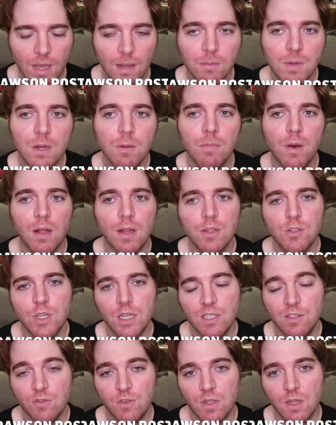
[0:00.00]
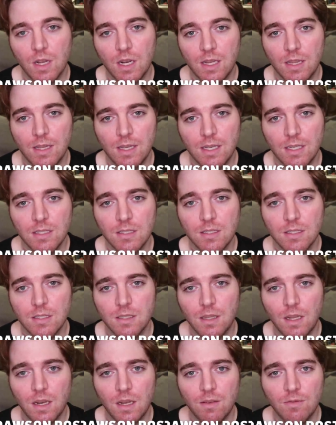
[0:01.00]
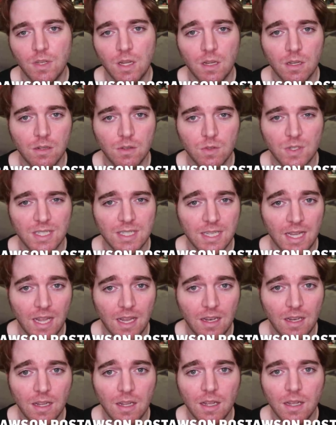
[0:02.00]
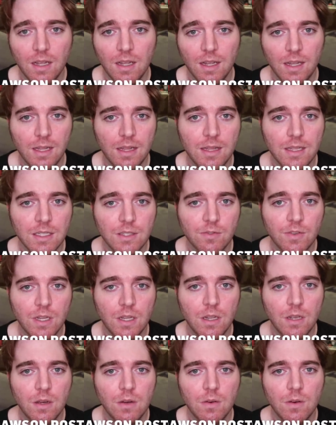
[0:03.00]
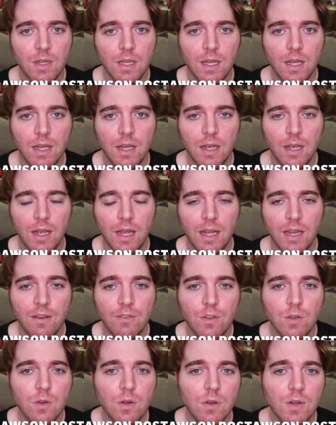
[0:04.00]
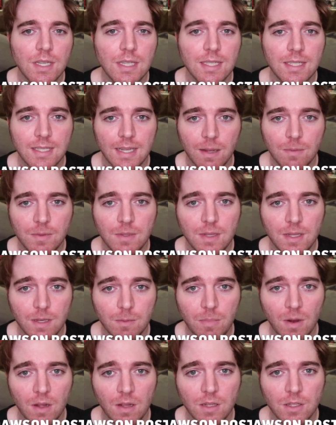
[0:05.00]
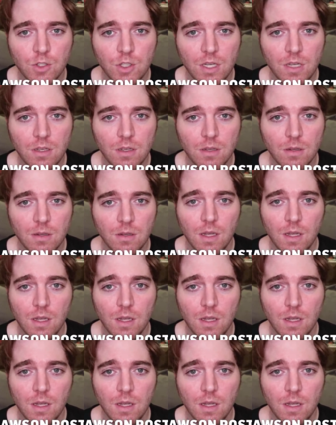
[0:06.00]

I'm going to apologize for a lot of things that I've done or said in this video, and if you don't accept the apology,